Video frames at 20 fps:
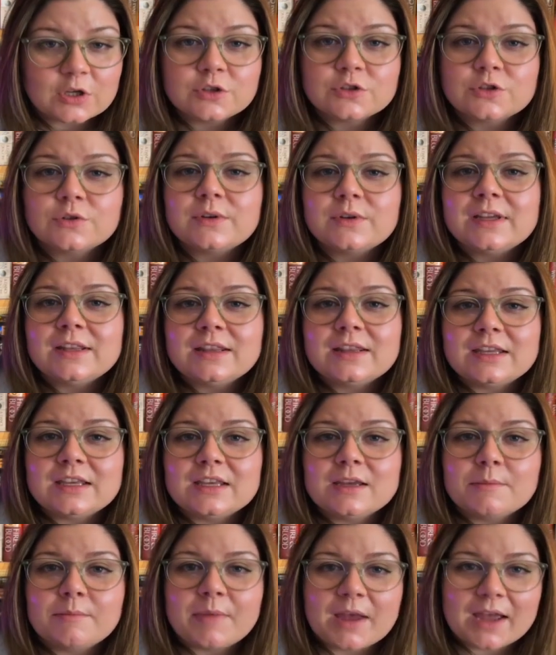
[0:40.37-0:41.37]
So in
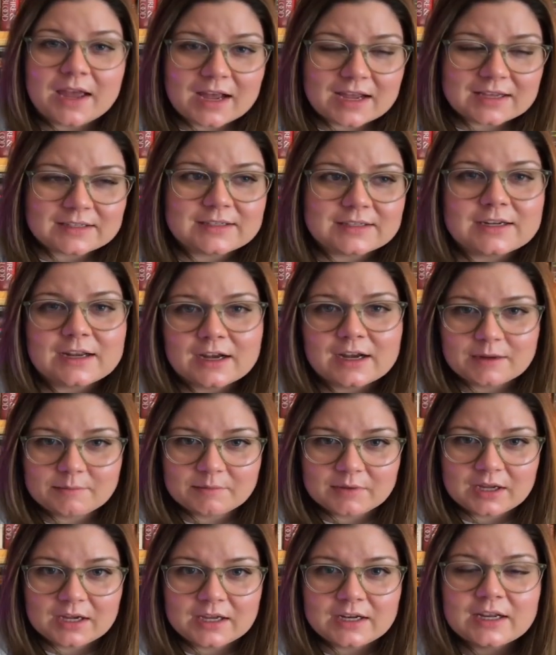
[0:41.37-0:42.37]
the past
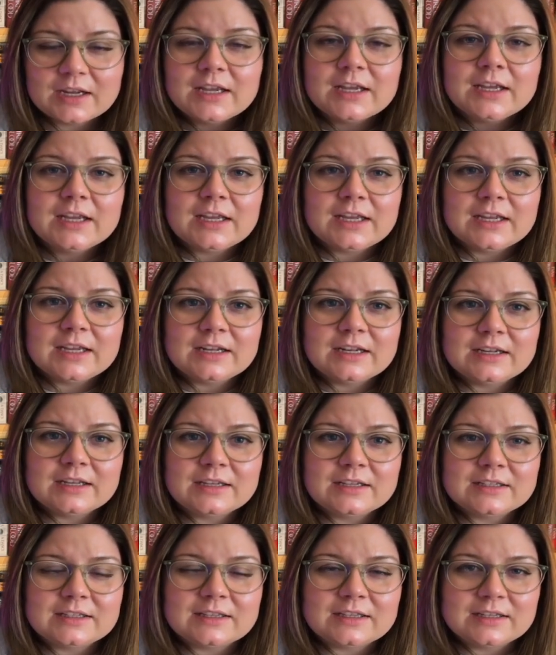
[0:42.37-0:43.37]
timeline, it
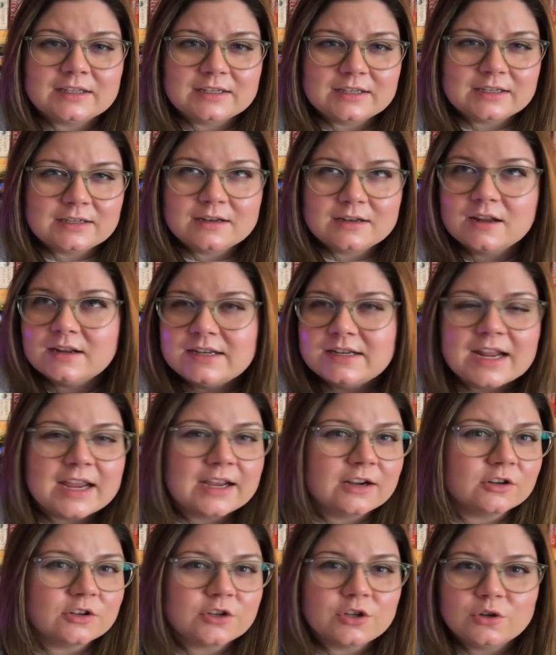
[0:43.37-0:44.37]
is a
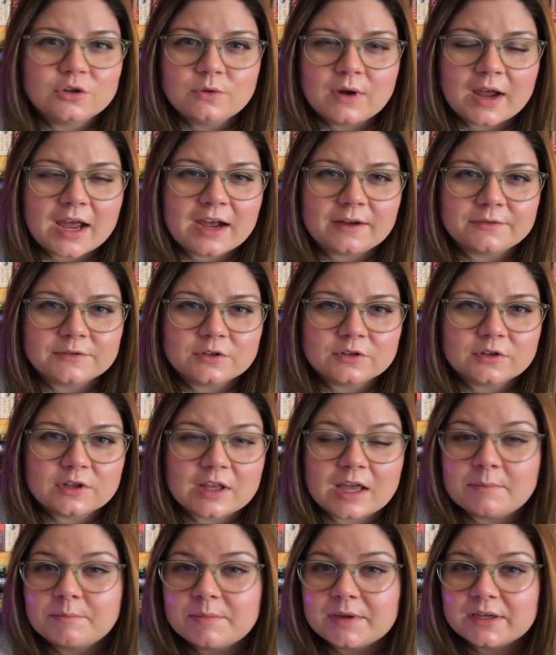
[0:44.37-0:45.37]
day or two after
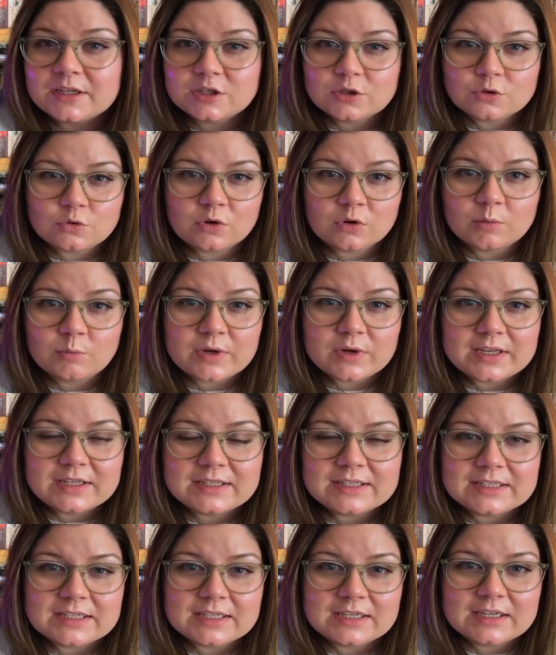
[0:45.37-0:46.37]
that big storm we
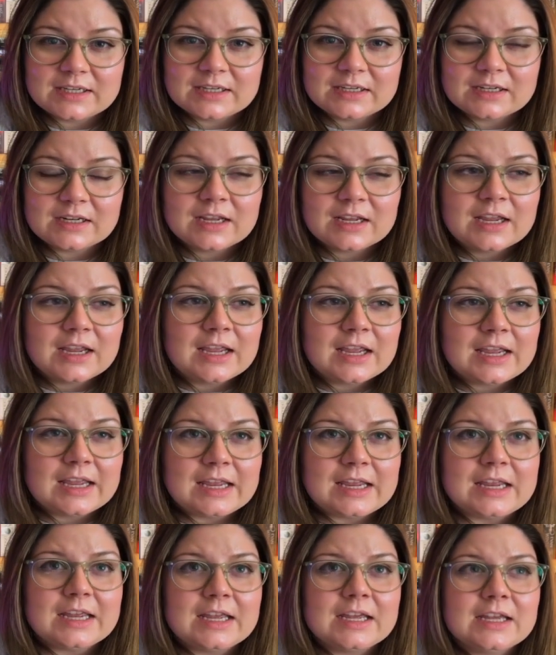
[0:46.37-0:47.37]
had seen,
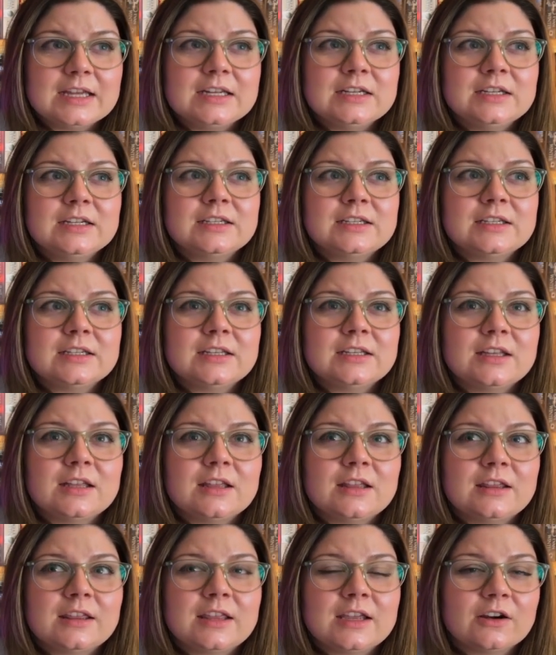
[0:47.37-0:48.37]
and
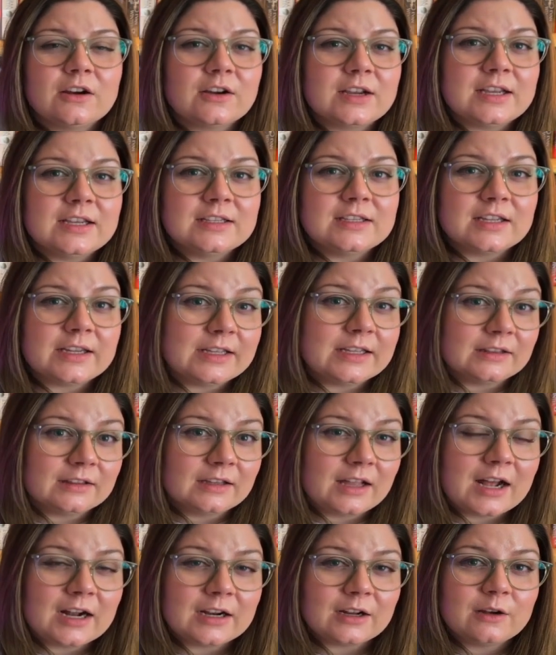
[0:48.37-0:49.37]
there is a
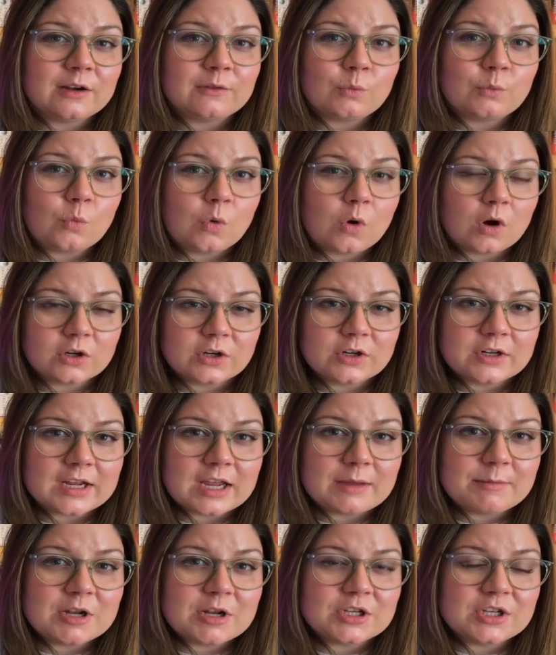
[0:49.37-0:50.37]
lot of water
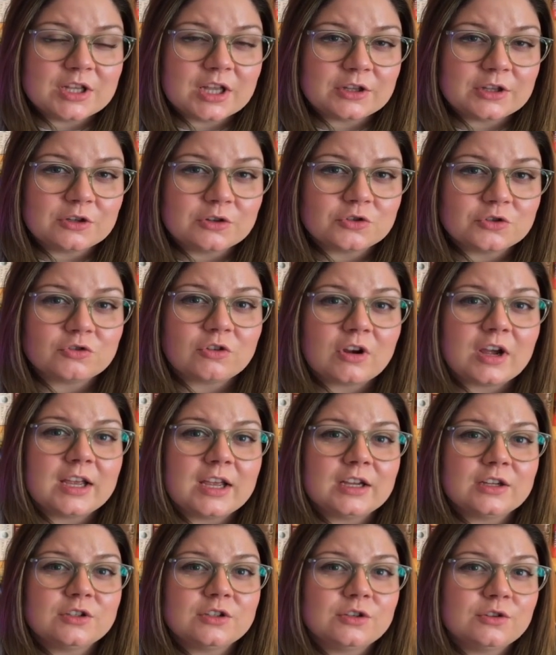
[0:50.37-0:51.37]
damage that they're
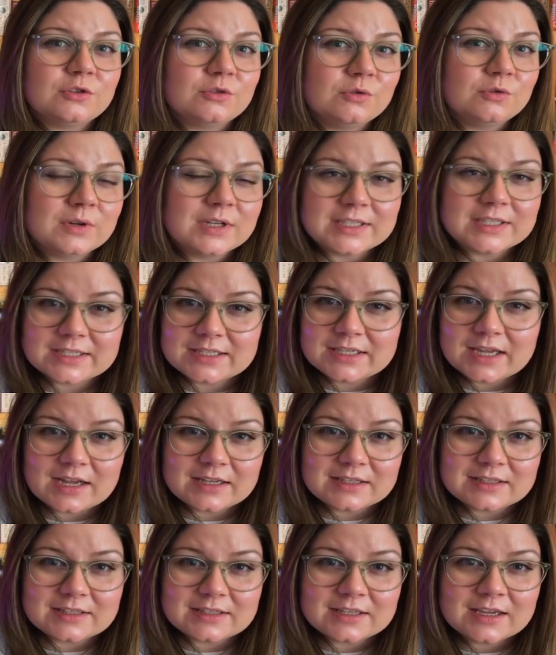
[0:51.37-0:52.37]
trying to
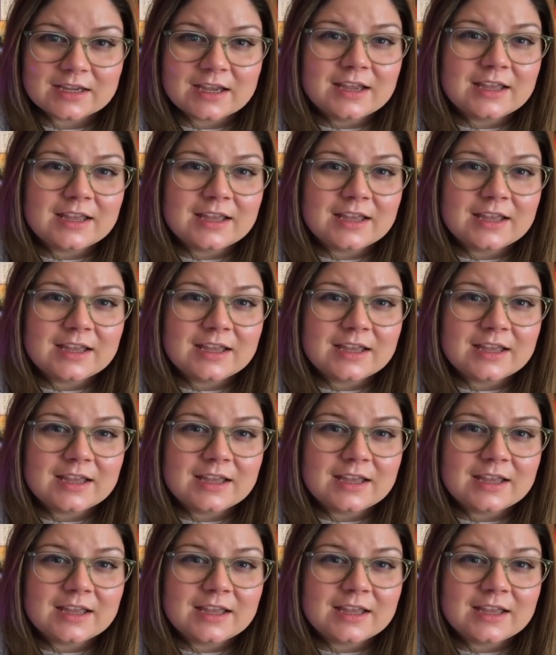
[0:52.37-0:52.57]
assess.